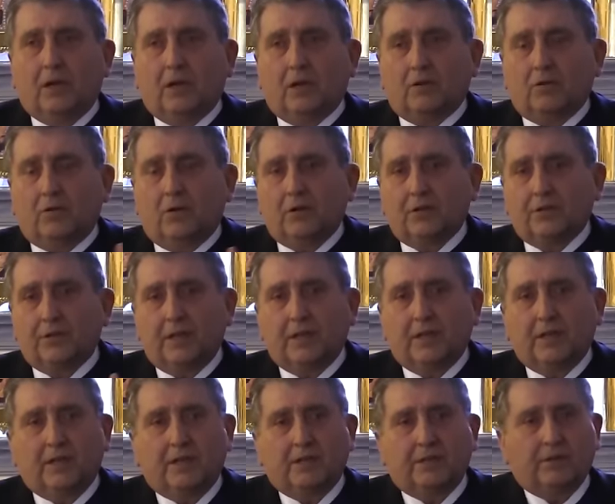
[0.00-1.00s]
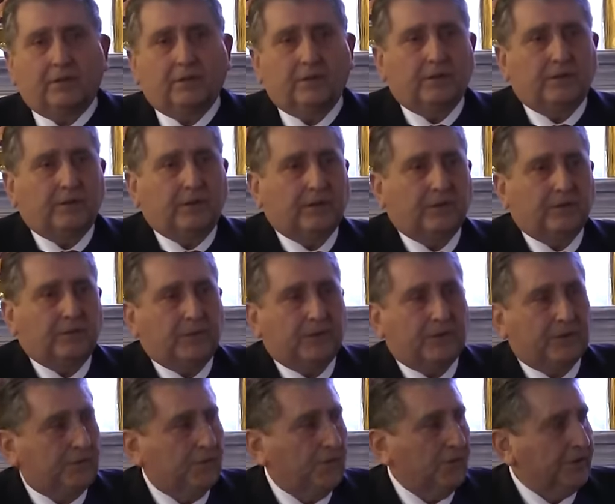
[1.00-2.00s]
across it and to
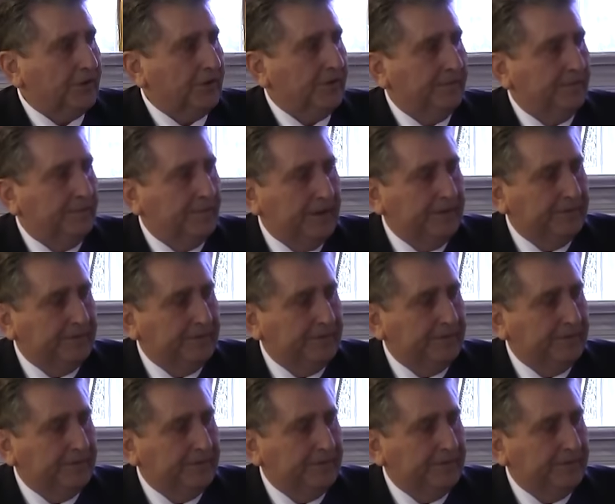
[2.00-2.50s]
we're going,